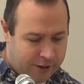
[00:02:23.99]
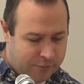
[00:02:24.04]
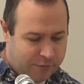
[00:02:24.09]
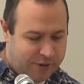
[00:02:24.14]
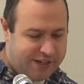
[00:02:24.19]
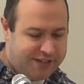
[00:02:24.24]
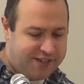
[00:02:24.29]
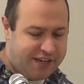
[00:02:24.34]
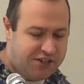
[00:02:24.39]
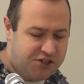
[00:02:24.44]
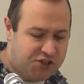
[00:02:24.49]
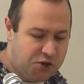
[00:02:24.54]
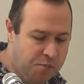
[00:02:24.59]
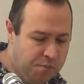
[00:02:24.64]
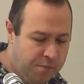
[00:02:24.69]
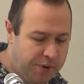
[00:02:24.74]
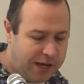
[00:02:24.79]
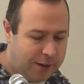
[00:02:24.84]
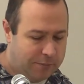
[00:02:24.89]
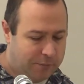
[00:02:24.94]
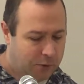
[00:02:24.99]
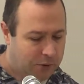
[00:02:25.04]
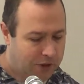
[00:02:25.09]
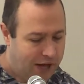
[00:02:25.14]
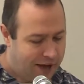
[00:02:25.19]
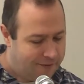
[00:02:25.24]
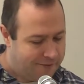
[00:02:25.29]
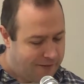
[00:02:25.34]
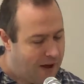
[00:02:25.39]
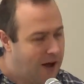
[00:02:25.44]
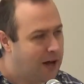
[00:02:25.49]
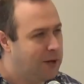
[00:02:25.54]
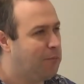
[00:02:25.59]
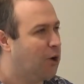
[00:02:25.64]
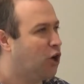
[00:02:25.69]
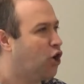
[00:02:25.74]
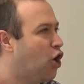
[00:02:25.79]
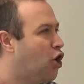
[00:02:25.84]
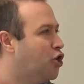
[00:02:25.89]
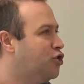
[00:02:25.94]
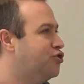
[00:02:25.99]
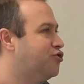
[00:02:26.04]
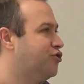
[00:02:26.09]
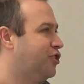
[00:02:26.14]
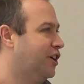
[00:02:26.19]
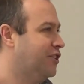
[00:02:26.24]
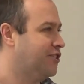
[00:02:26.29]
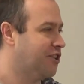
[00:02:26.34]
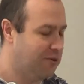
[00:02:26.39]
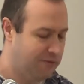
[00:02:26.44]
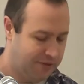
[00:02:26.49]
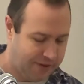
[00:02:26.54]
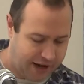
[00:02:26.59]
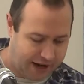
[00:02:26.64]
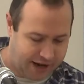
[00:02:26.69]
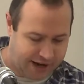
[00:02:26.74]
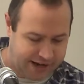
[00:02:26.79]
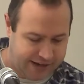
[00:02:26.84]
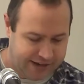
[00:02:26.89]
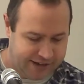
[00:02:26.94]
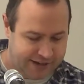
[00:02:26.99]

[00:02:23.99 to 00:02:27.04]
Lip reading: But you see, some people have hypochondria, don't they?